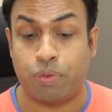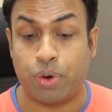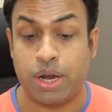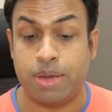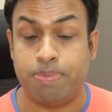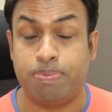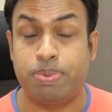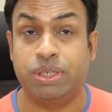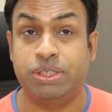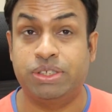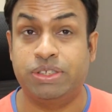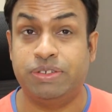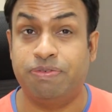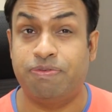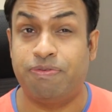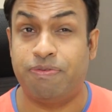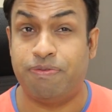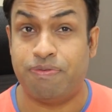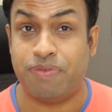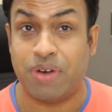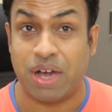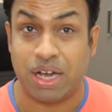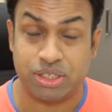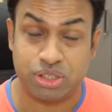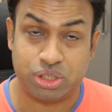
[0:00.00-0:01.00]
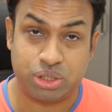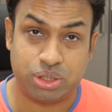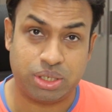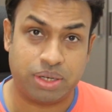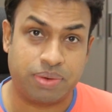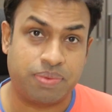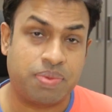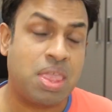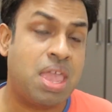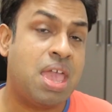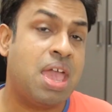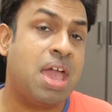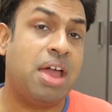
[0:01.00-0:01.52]
40% faster.
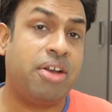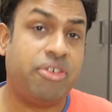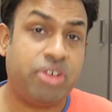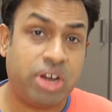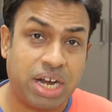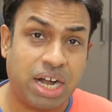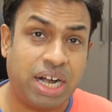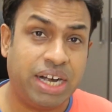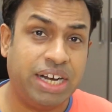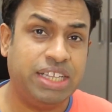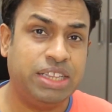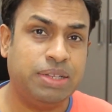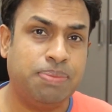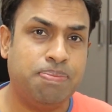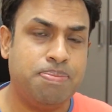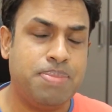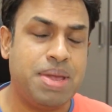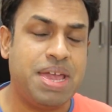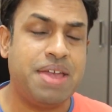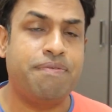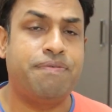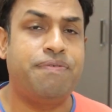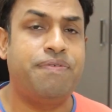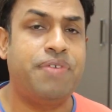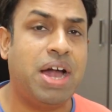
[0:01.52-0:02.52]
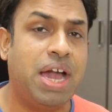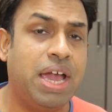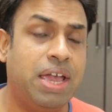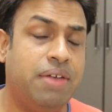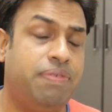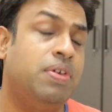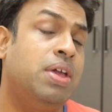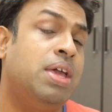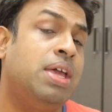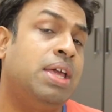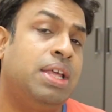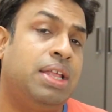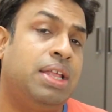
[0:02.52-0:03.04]
And regarding the Mi 5,